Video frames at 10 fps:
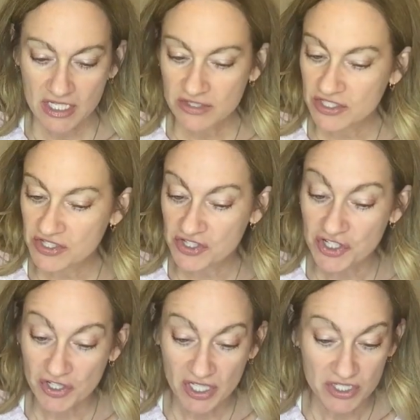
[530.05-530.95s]
"This is
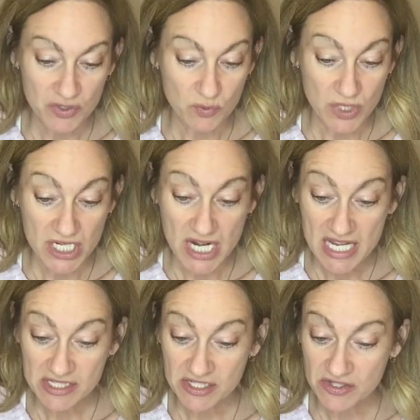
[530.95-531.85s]
turning into one
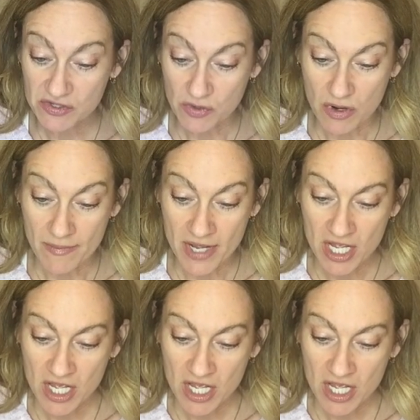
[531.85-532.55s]
nasty storm."